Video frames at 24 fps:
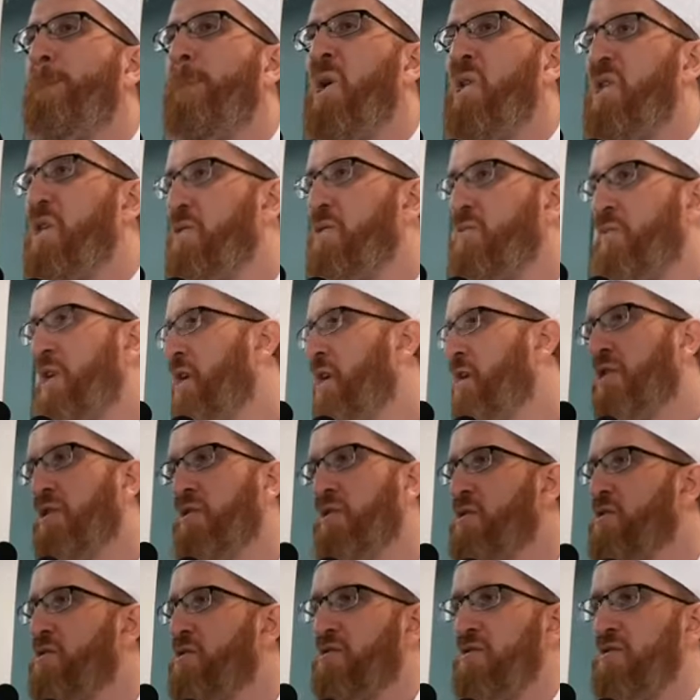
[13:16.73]
But then when I
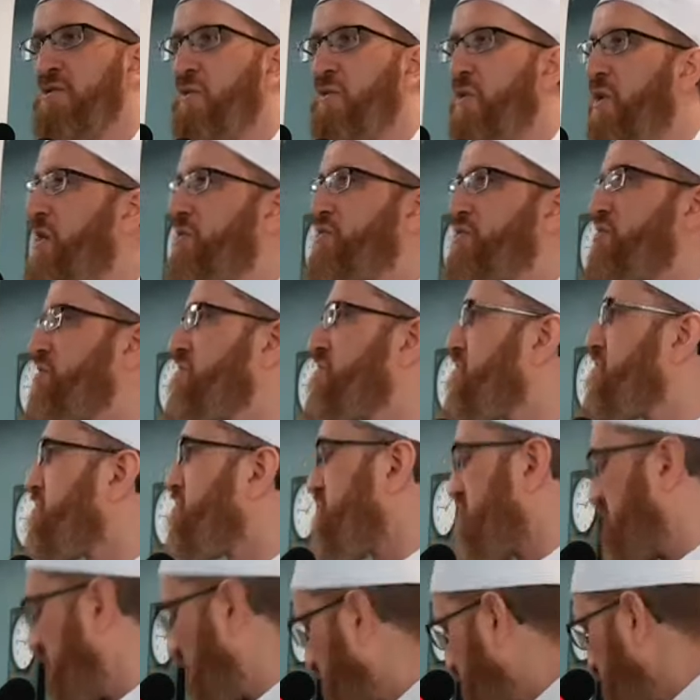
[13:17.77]
go into the washroom,
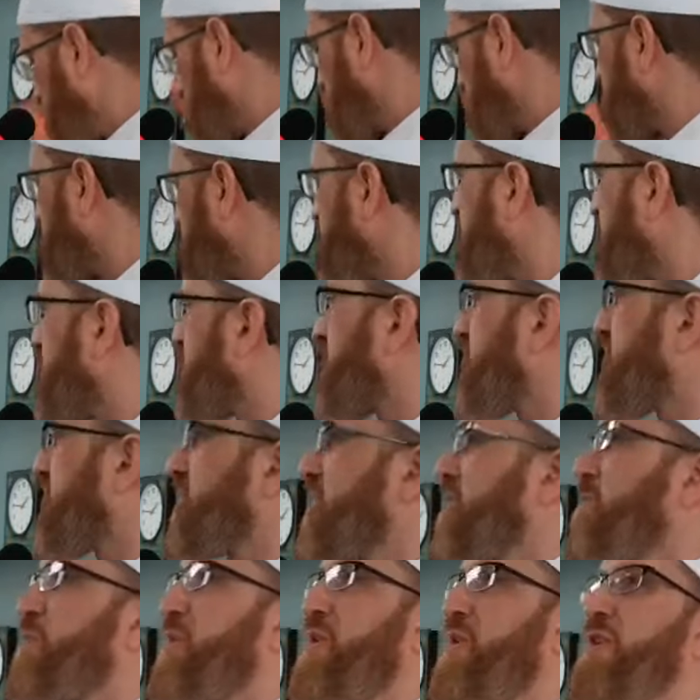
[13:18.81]
I can
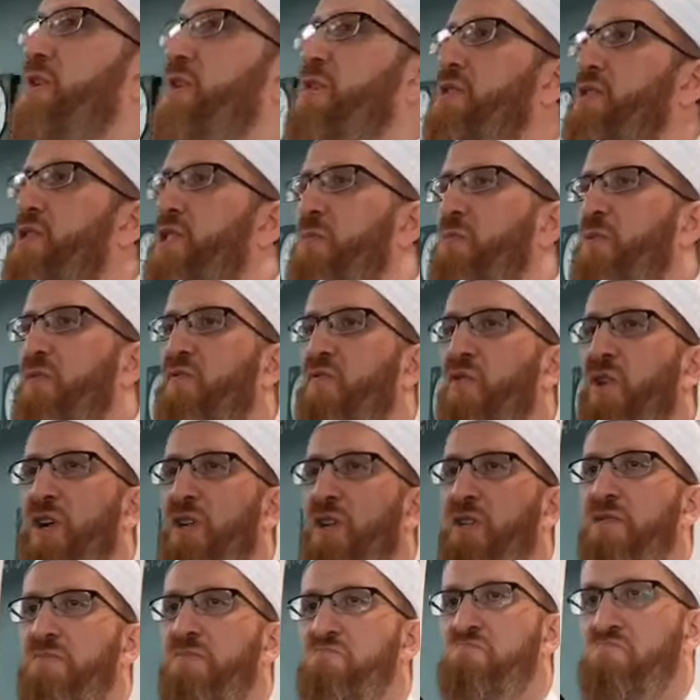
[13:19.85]
slip a sip of
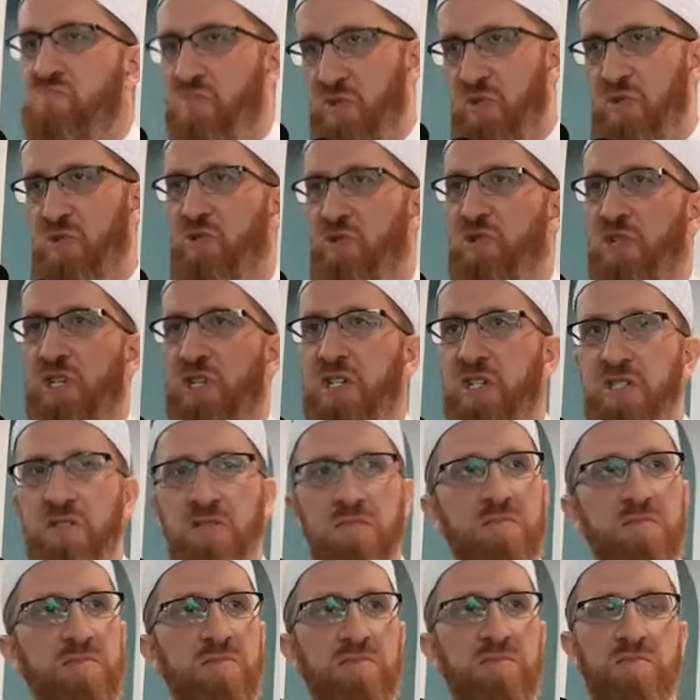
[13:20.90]
water, drink
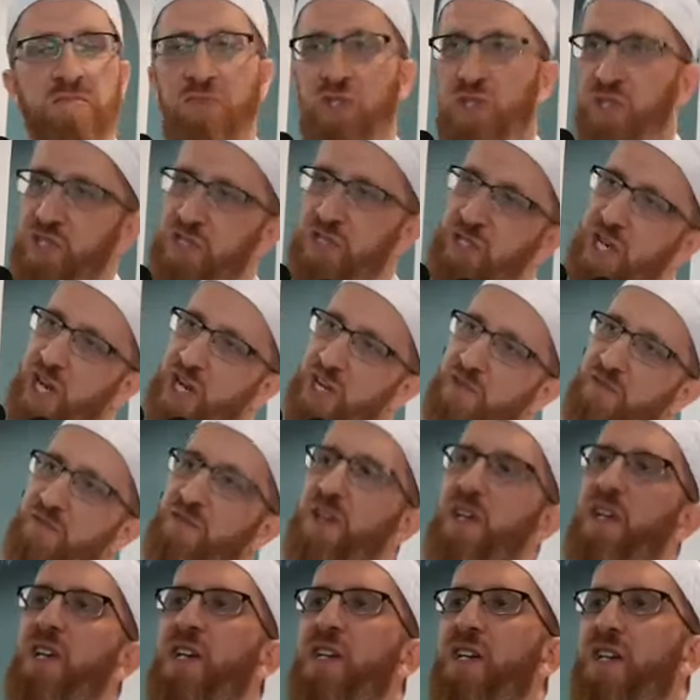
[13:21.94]
it, just to kind
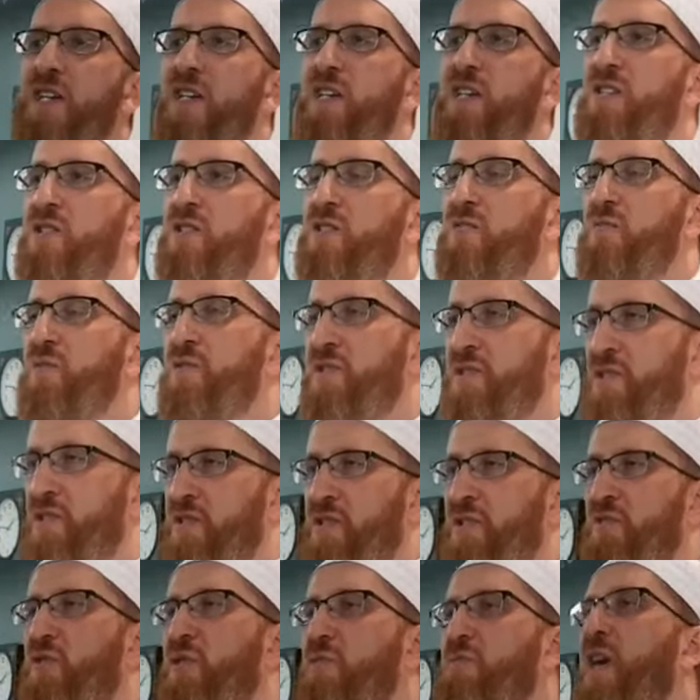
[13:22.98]
of
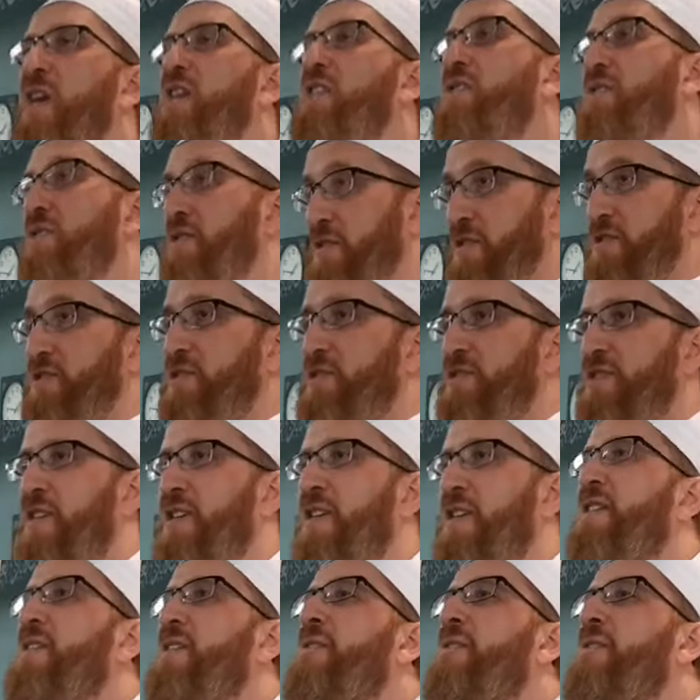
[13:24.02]
deal with my thirst.